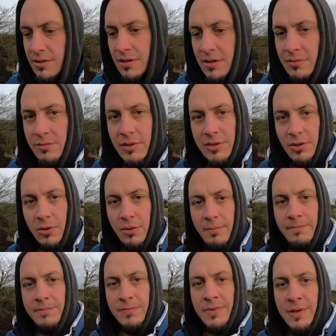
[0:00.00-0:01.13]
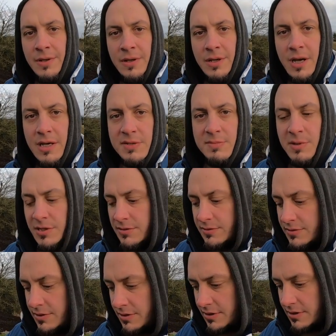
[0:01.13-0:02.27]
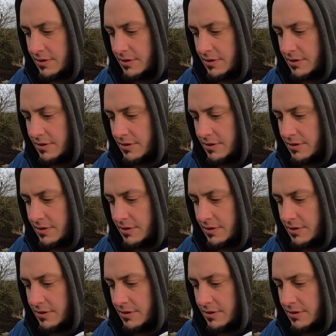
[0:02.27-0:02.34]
will know, has been